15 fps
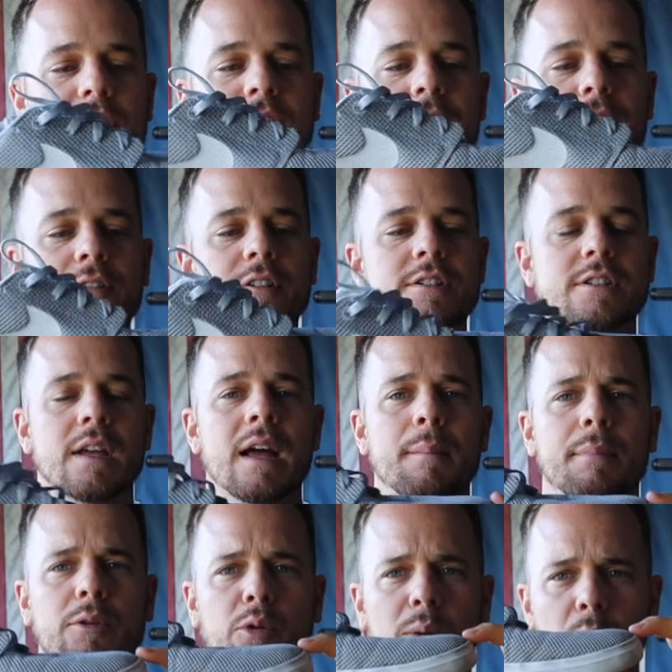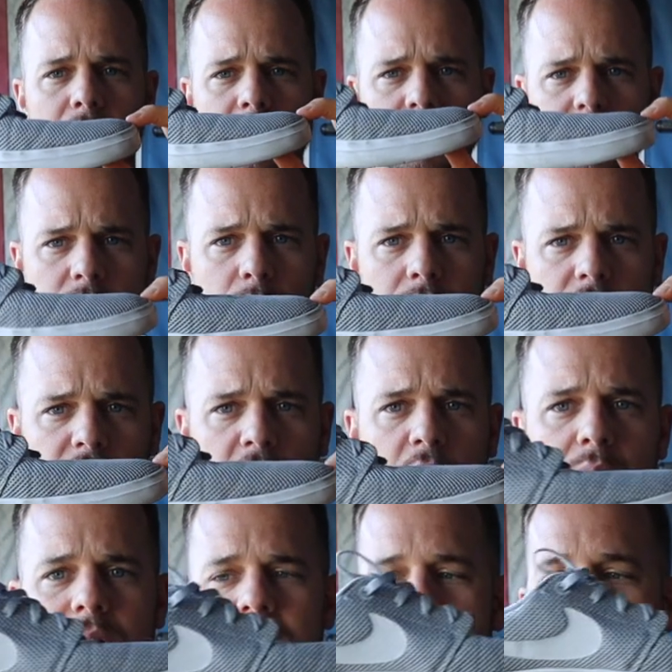difference between where the, where the
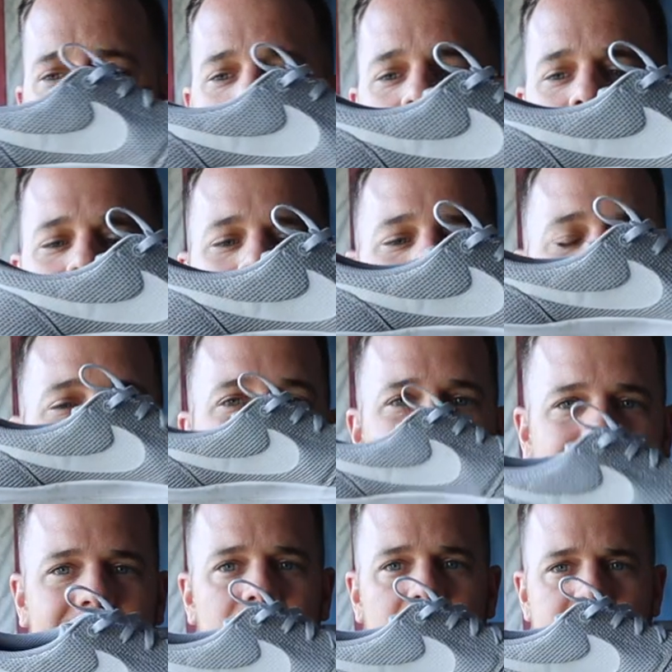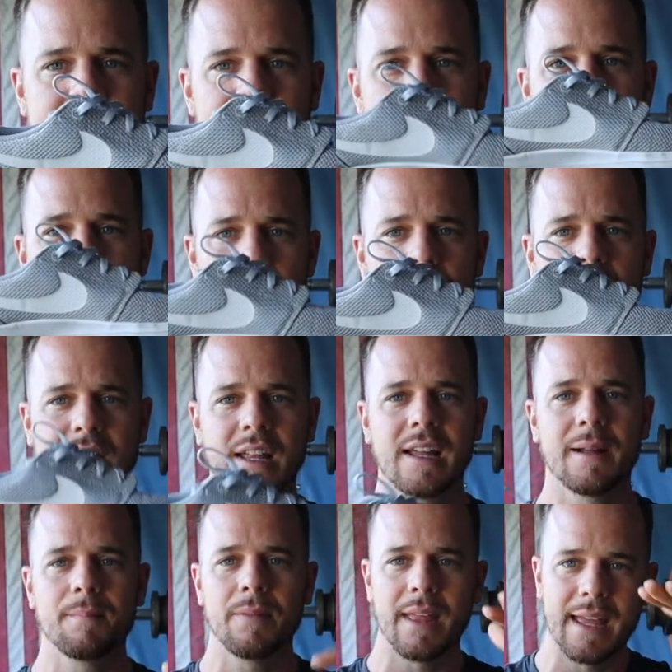toe is at and the heel is at.
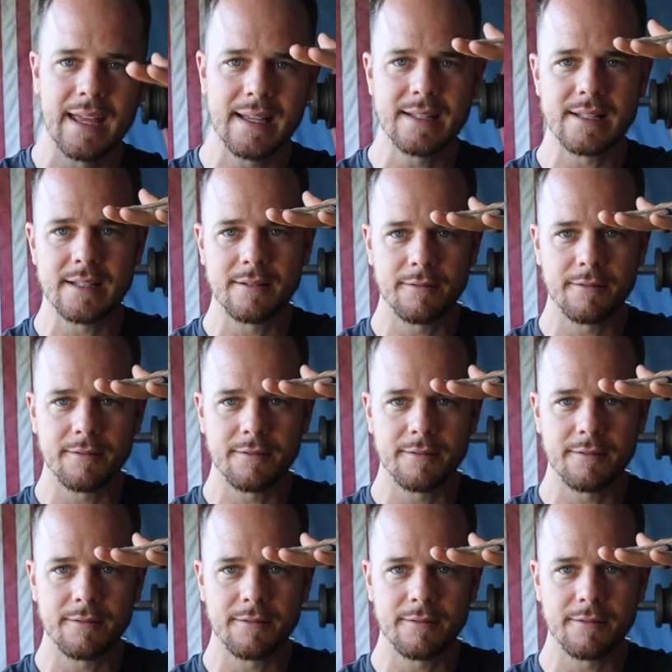Everything is